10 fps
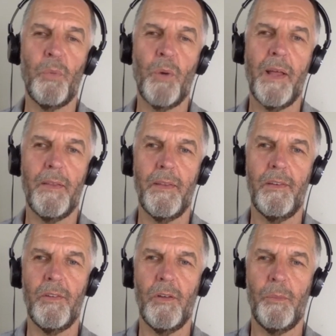aware that
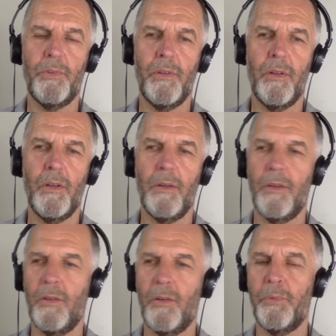this
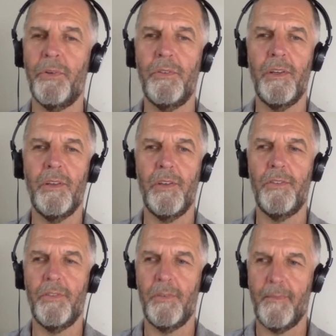opportunity exists?